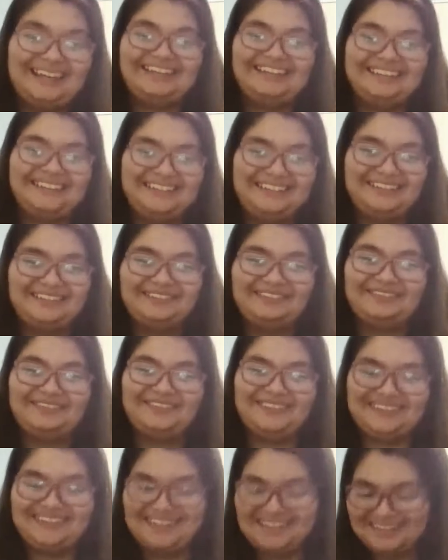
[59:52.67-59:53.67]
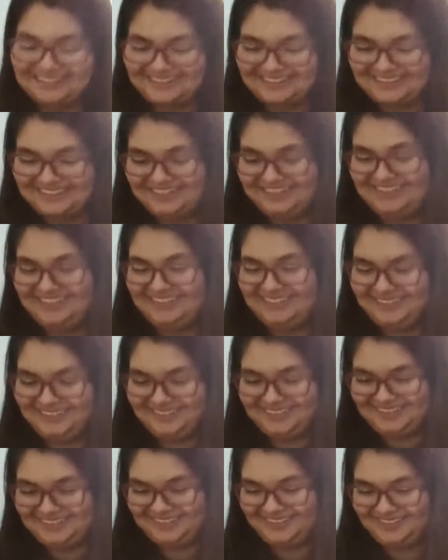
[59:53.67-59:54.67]
you
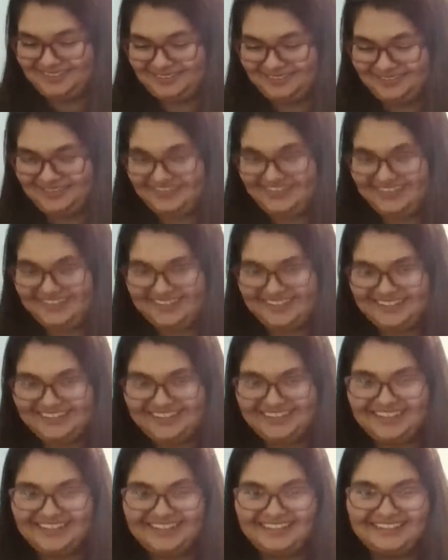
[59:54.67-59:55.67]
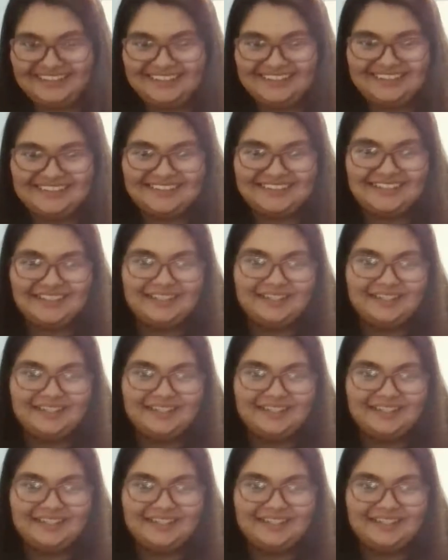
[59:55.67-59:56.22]
went, yikes.